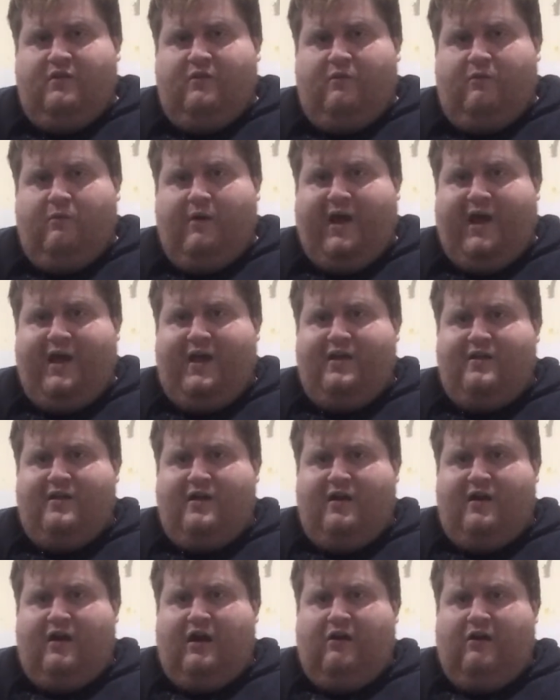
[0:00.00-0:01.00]
when
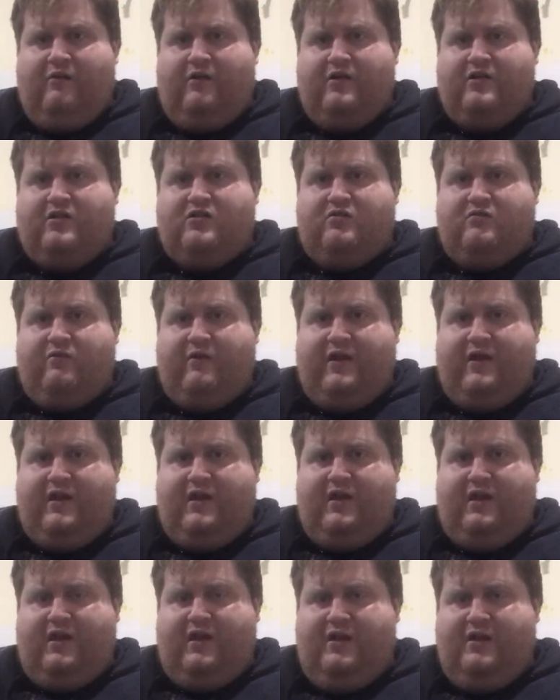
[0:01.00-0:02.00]
I was
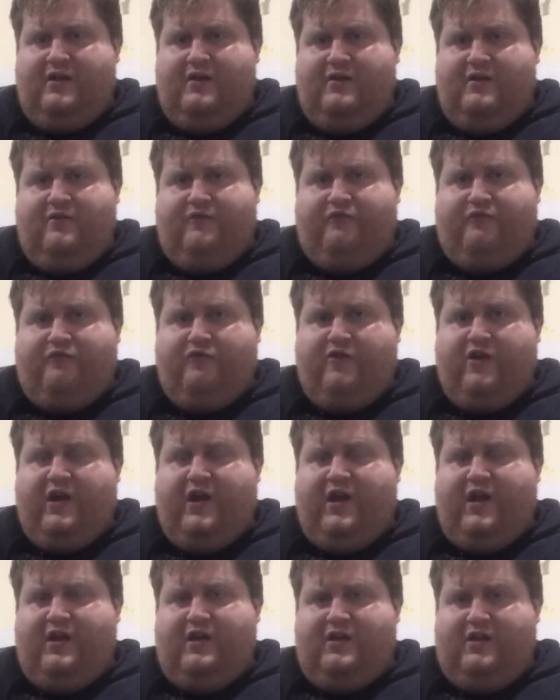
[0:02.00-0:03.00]

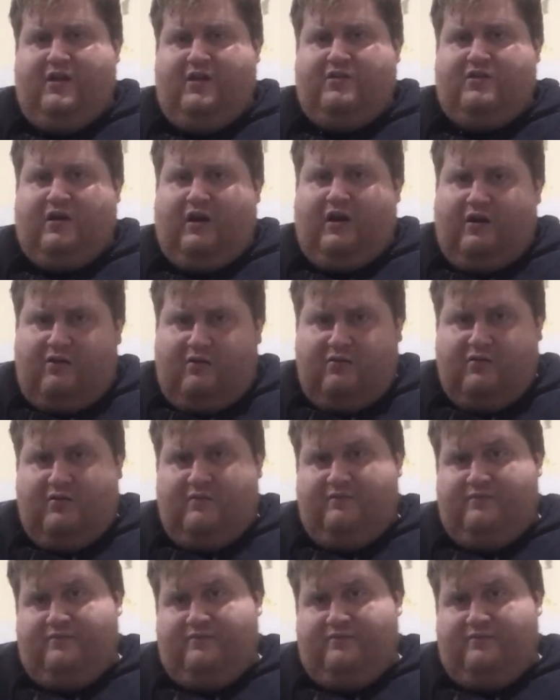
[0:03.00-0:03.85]
23 years old,